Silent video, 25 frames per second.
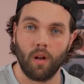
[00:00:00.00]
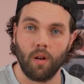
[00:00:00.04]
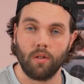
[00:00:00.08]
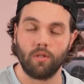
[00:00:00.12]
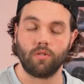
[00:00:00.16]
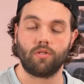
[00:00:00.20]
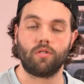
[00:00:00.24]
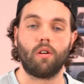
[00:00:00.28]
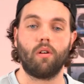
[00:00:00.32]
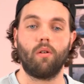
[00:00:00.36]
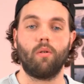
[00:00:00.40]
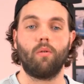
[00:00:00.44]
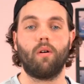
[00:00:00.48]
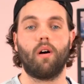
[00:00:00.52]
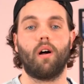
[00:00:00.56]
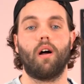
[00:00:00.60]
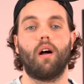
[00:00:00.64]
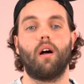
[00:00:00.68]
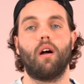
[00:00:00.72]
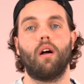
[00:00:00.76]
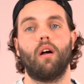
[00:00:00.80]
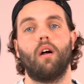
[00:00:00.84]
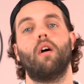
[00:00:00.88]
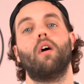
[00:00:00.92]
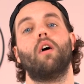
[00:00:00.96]
so
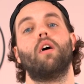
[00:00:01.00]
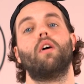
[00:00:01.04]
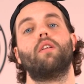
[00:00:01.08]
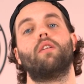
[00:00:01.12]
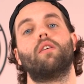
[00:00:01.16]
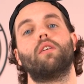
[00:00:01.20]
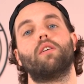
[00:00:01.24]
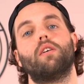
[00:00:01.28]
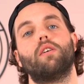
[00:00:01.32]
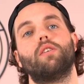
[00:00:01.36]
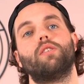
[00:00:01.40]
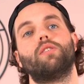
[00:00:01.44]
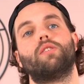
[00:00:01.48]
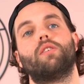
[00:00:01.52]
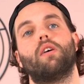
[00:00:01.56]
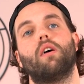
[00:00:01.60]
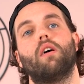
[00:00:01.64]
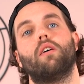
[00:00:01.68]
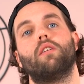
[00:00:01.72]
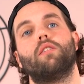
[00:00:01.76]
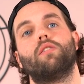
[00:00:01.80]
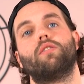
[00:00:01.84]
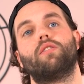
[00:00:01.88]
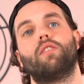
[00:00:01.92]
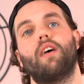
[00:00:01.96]
uh, does
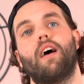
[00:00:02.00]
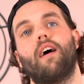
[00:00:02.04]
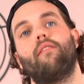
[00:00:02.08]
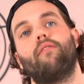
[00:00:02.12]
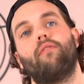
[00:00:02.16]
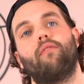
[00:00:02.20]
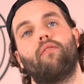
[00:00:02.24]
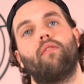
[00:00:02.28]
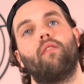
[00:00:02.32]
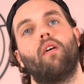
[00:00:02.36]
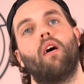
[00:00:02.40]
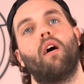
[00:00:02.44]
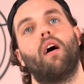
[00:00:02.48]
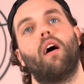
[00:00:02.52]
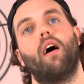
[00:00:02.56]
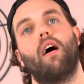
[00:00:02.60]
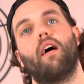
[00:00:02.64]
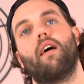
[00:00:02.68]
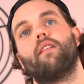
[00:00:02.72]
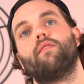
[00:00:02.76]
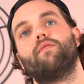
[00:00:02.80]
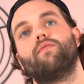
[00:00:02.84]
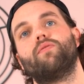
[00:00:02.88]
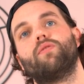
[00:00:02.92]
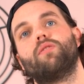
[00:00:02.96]
Ceph
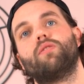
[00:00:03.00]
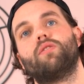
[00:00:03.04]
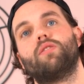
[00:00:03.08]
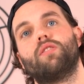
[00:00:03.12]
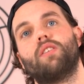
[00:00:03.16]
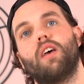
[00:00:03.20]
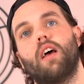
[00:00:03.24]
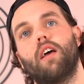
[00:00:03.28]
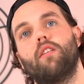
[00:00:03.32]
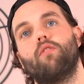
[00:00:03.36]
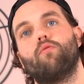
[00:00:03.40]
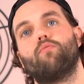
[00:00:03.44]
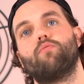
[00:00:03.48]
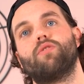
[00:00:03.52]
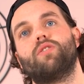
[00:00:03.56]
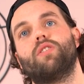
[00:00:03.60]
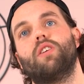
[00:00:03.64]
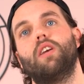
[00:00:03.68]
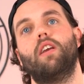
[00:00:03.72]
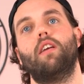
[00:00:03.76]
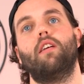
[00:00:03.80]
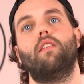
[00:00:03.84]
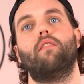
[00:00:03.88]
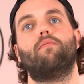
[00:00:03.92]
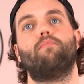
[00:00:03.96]
have send
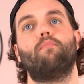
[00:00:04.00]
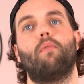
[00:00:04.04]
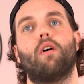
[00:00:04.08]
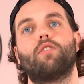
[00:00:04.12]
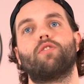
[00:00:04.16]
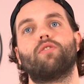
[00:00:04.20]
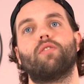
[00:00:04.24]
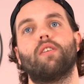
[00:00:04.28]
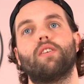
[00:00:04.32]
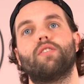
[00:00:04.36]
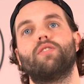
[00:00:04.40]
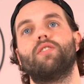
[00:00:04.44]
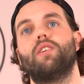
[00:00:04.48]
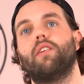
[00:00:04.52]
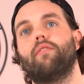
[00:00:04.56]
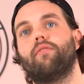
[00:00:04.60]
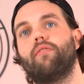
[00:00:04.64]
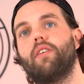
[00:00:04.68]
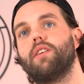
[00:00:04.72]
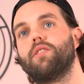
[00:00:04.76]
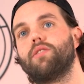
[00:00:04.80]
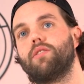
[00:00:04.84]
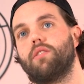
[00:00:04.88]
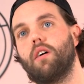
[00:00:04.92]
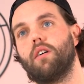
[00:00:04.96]
receive much like
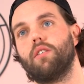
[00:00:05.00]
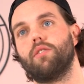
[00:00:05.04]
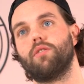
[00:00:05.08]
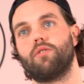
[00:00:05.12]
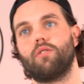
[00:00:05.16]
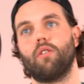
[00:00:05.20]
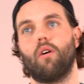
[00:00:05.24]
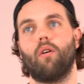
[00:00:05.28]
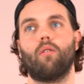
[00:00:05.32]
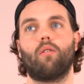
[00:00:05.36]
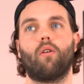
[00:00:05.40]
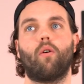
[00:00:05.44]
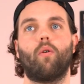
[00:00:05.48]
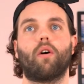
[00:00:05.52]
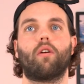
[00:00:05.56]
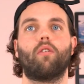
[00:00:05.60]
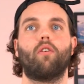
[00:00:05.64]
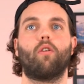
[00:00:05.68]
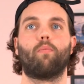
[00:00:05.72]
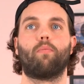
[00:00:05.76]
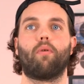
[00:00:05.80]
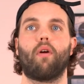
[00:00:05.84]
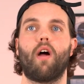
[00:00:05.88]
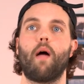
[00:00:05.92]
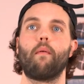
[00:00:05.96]
ZFS does. So quick
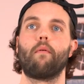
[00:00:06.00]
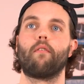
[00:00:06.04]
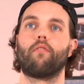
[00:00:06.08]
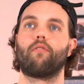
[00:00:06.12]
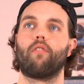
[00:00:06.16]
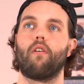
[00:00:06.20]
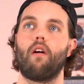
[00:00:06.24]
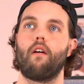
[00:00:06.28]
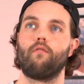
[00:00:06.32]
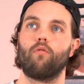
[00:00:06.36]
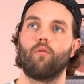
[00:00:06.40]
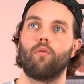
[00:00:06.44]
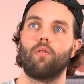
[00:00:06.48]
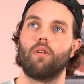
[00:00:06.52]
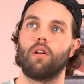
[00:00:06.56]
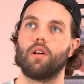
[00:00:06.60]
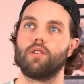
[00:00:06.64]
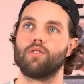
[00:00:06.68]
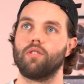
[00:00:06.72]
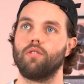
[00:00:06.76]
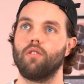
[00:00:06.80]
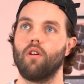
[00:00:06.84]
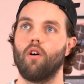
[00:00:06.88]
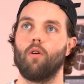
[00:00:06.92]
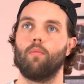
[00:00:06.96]
little primer for everyone who
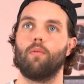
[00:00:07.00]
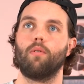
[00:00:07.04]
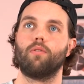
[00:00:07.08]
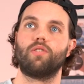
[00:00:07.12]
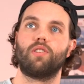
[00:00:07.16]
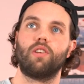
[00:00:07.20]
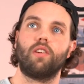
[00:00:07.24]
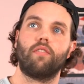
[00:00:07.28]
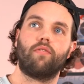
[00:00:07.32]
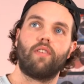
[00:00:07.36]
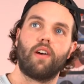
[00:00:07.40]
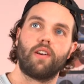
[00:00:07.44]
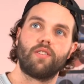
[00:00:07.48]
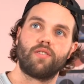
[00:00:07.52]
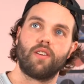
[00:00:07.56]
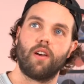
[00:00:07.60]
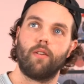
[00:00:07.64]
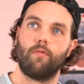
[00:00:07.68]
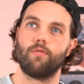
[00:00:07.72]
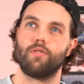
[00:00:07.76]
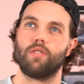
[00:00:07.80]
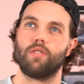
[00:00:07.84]
doesn't know about ZFS send